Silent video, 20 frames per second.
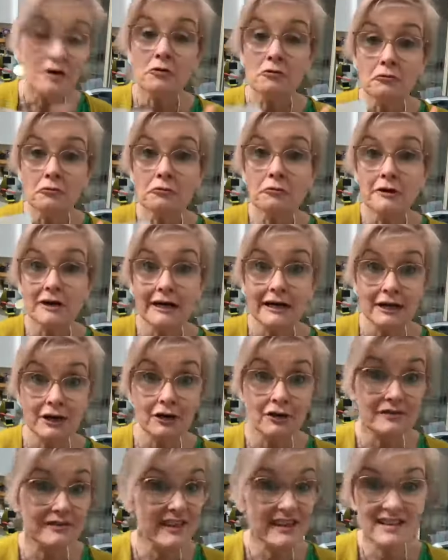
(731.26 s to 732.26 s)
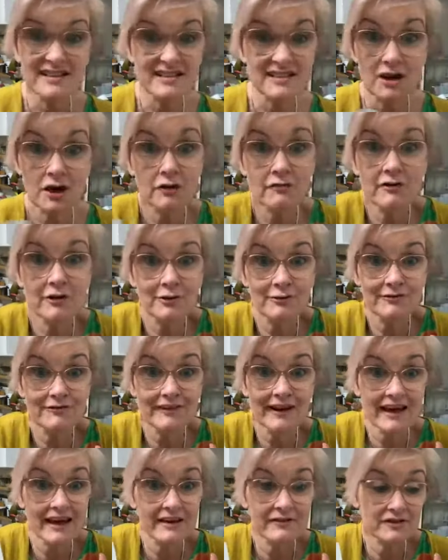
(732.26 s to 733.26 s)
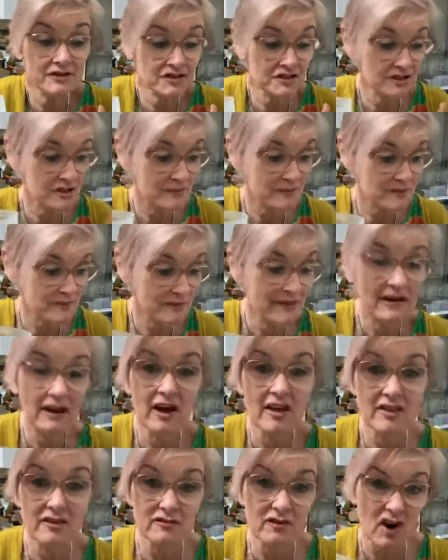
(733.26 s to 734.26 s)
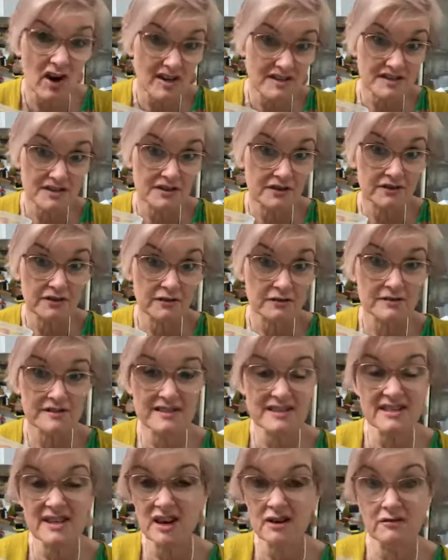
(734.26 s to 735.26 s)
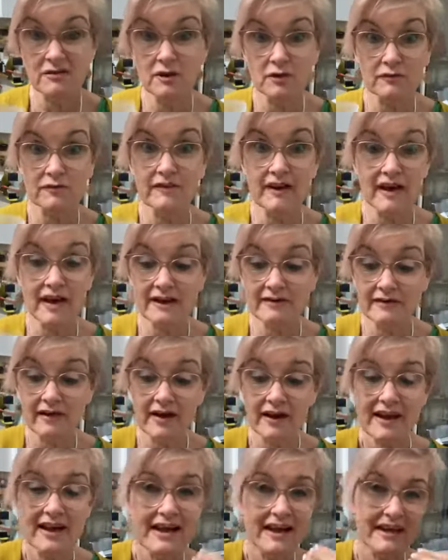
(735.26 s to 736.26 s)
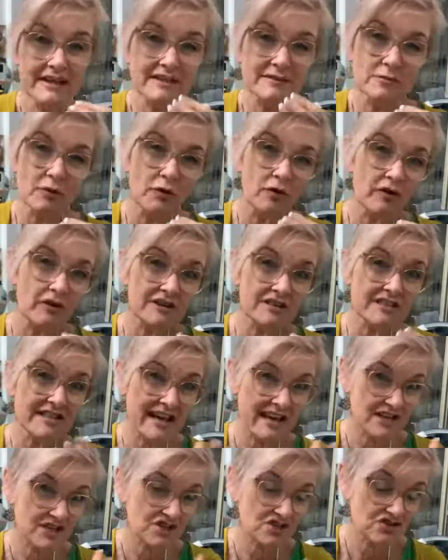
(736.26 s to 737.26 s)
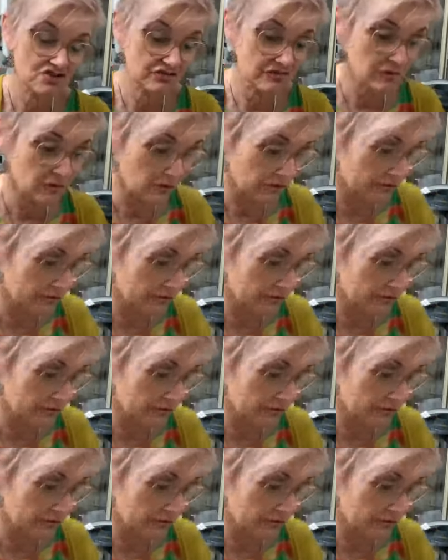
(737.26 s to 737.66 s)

really good. There's no real flavour to them. It's a bit like the rice noodles. There's no real flavour. It's more a textural